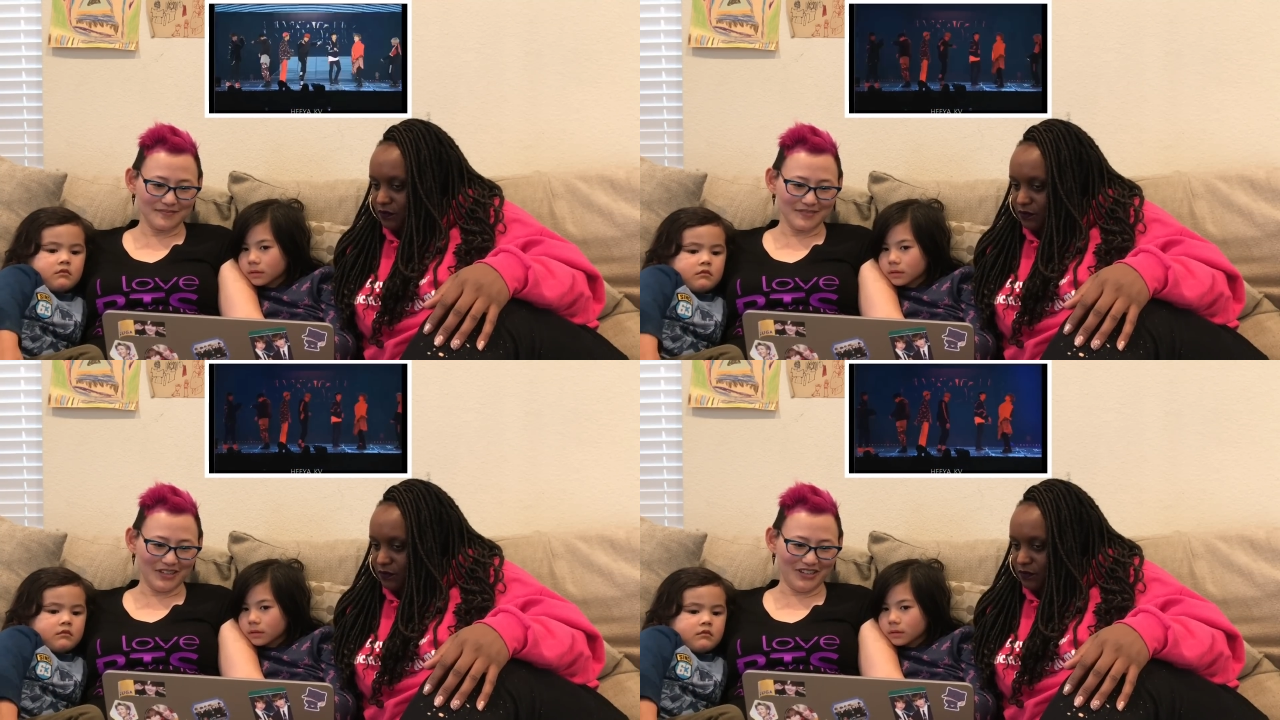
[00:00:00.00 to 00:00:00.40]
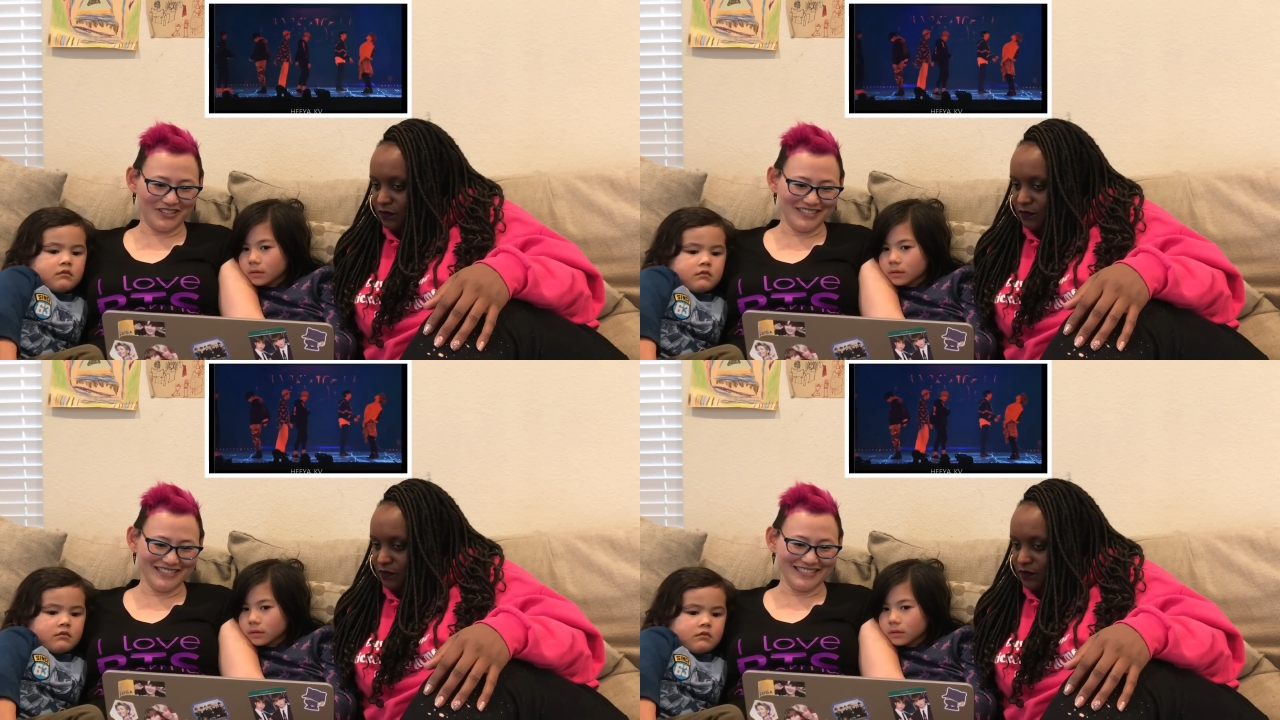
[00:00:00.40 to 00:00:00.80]
Speaker 1: Oh,
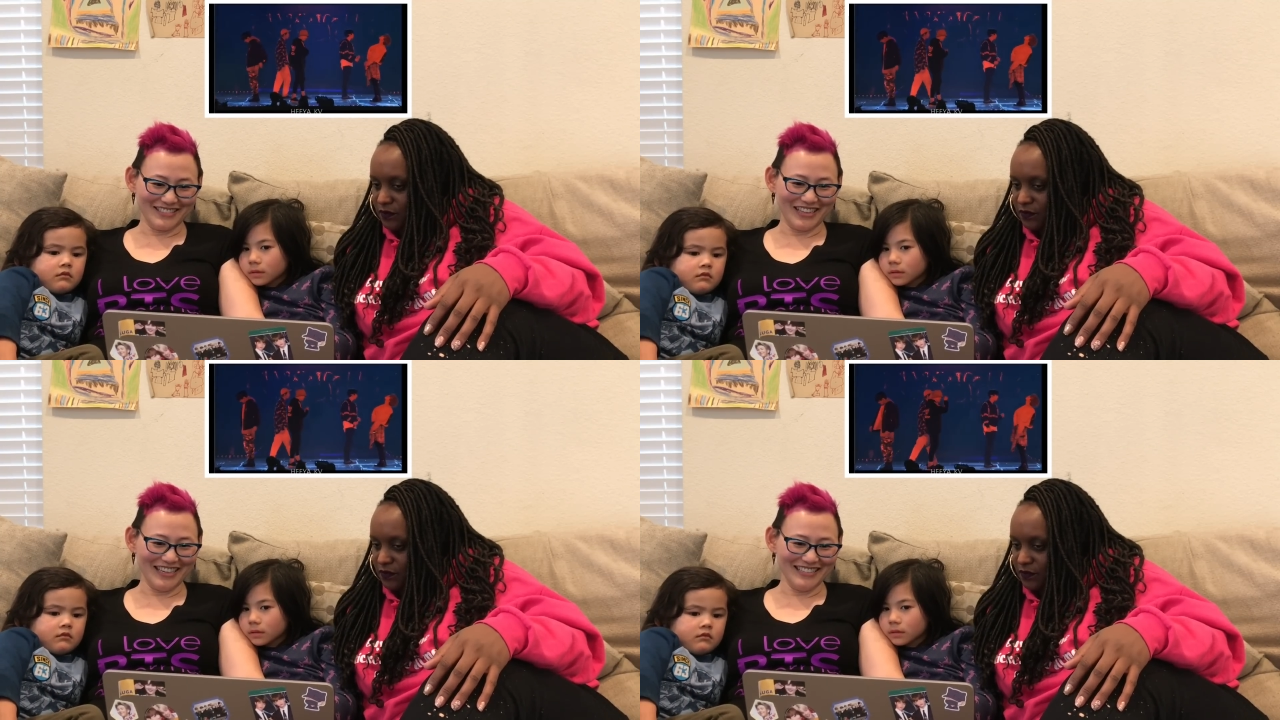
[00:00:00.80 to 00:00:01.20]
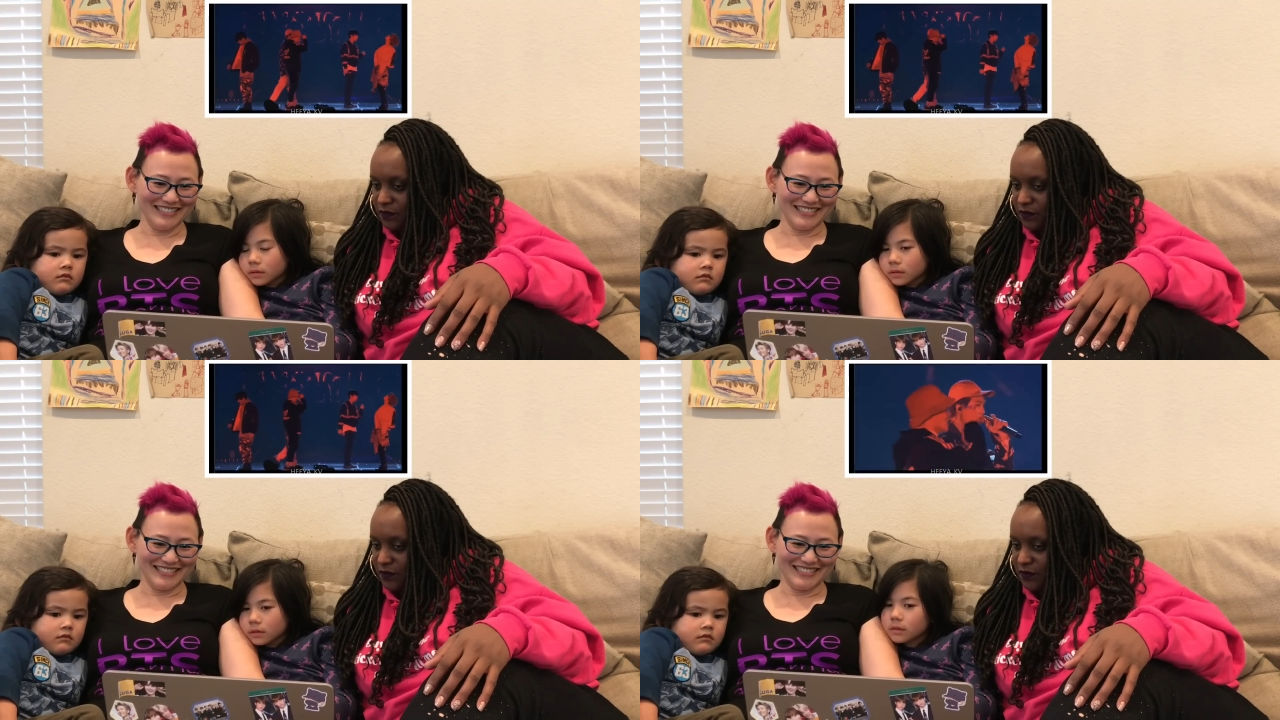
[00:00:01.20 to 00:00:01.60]
okay. It's
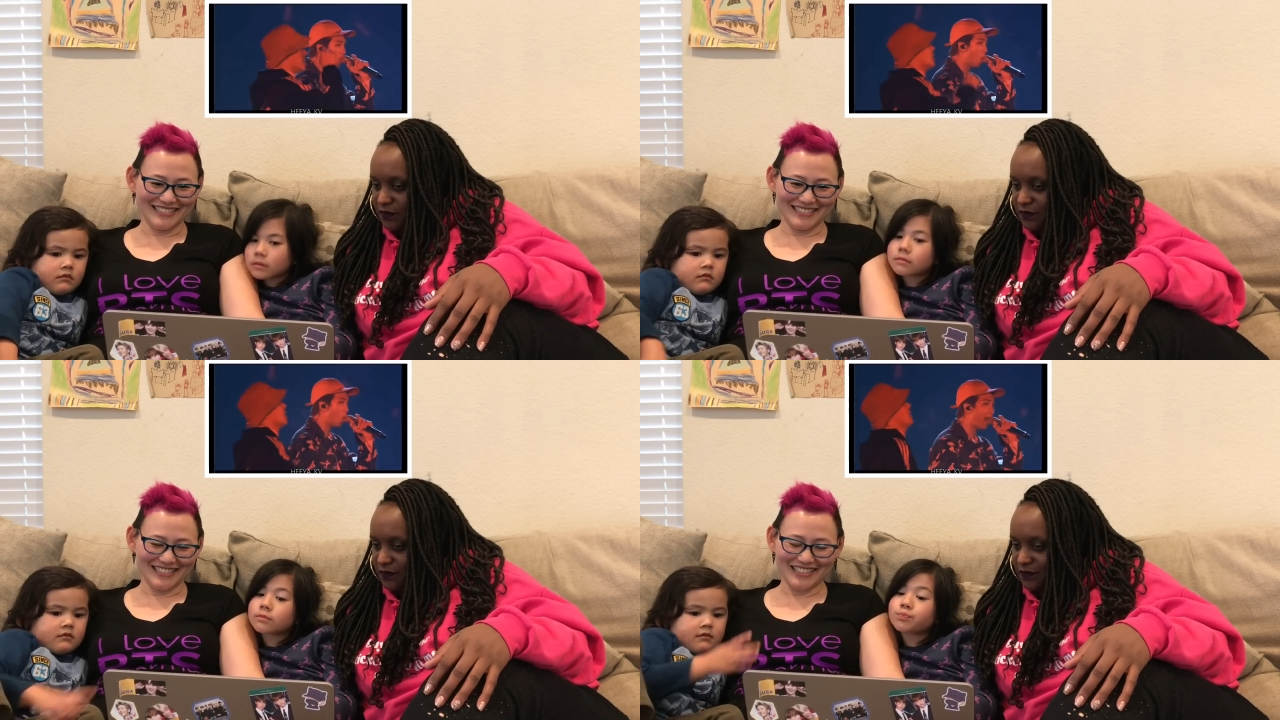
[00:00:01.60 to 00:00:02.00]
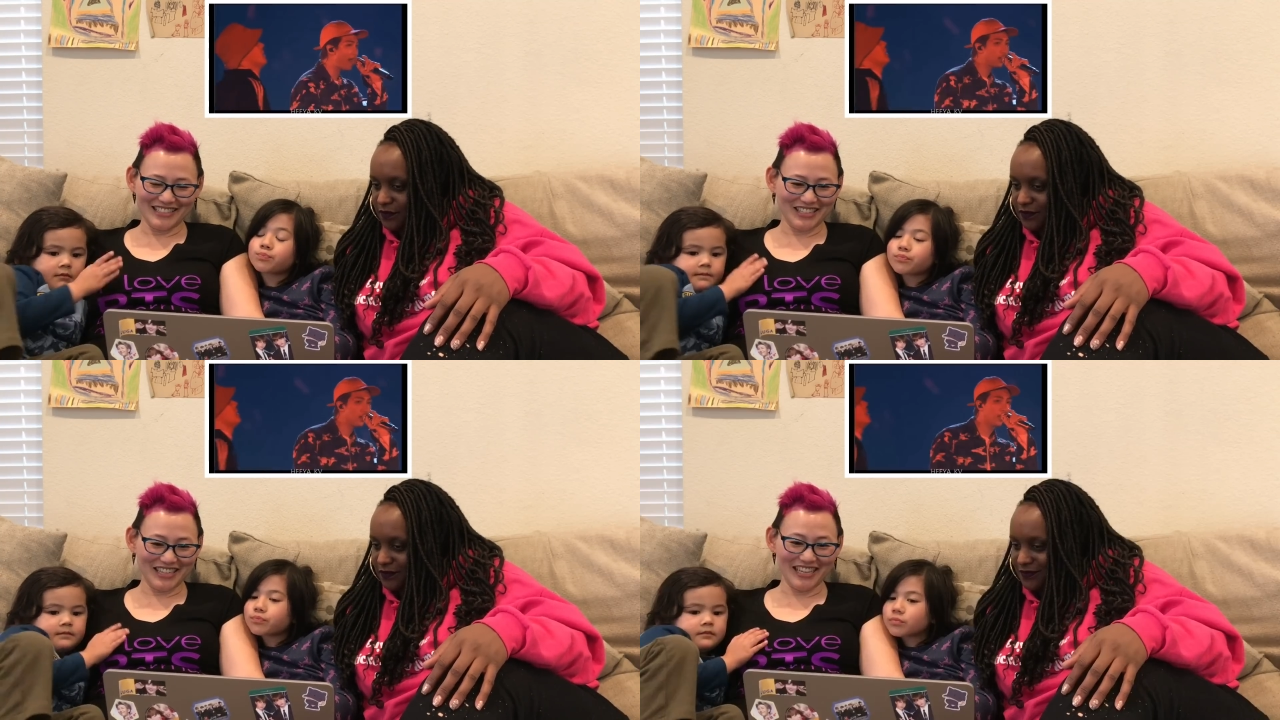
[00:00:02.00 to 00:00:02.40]

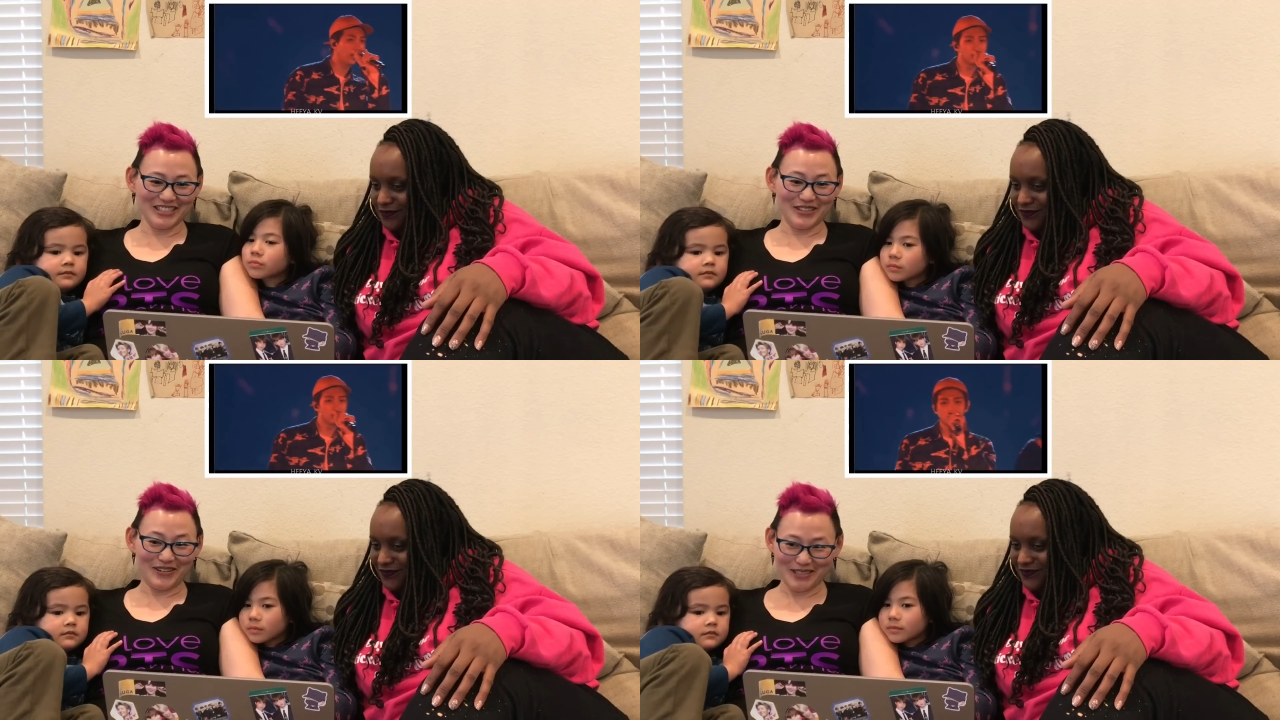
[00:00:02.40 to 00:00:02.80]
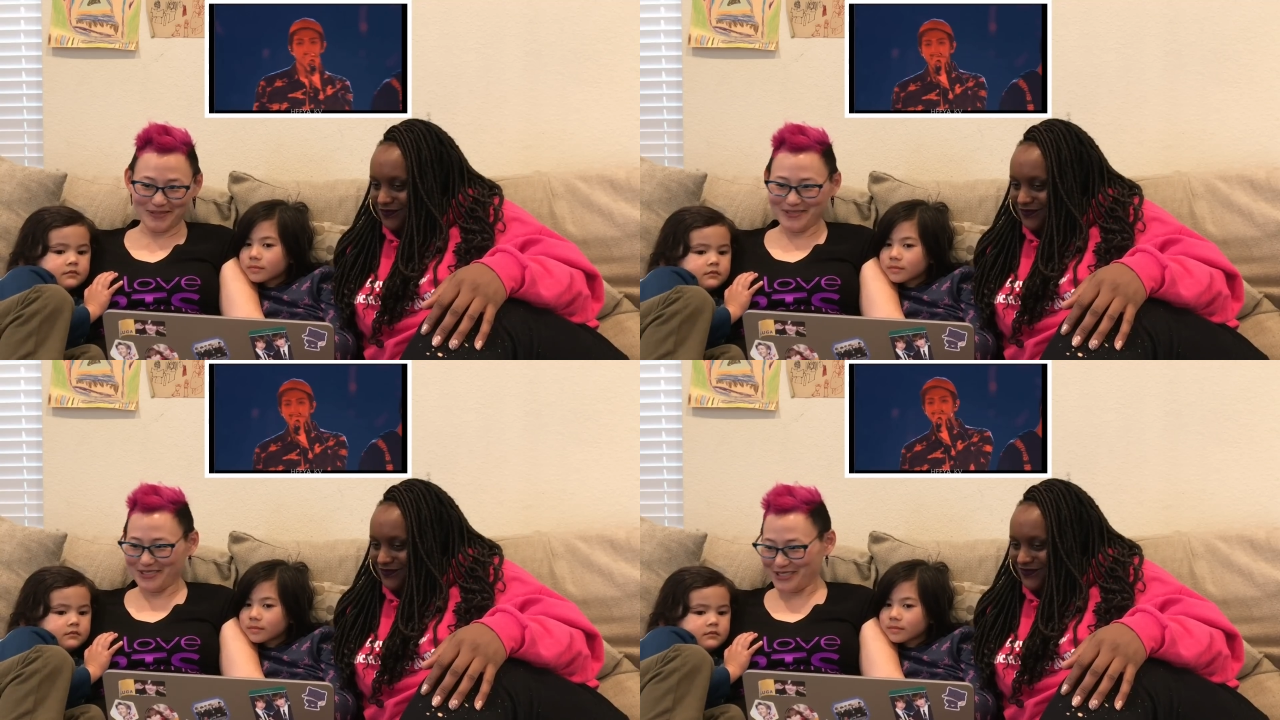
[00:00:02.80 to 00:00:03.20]
gonna get so awesome
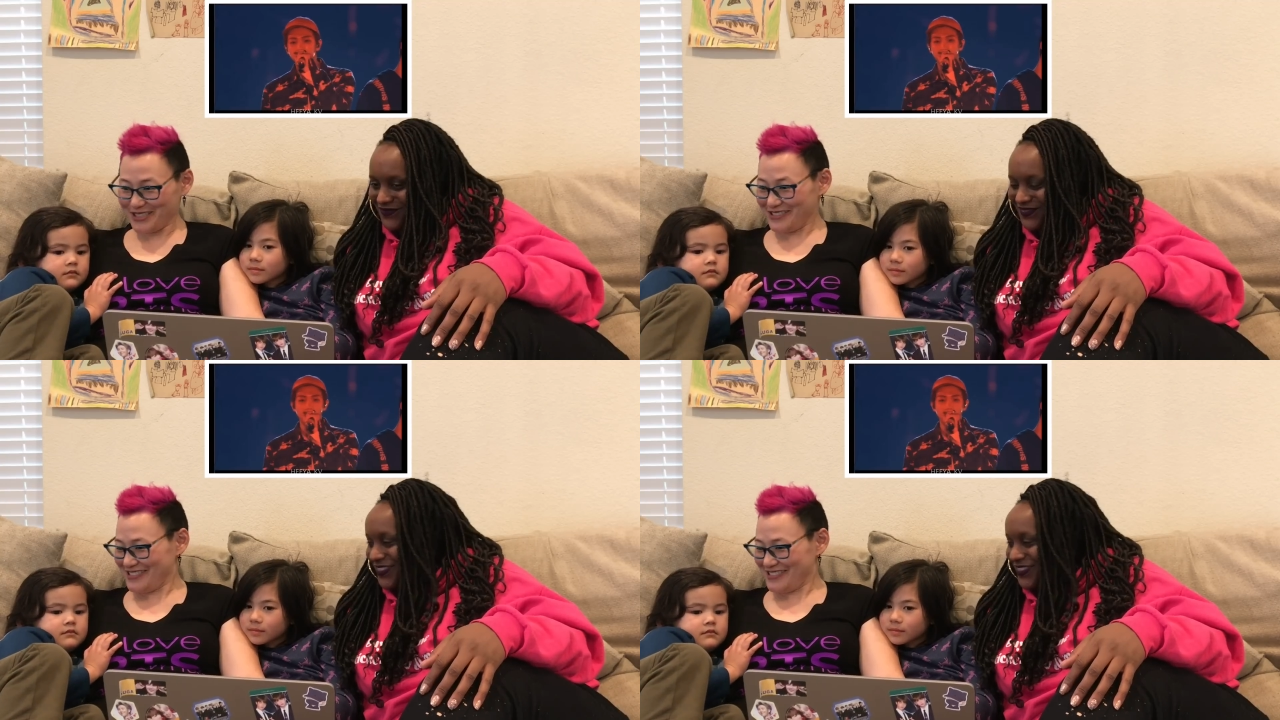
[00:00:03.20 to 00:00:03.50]
so soon.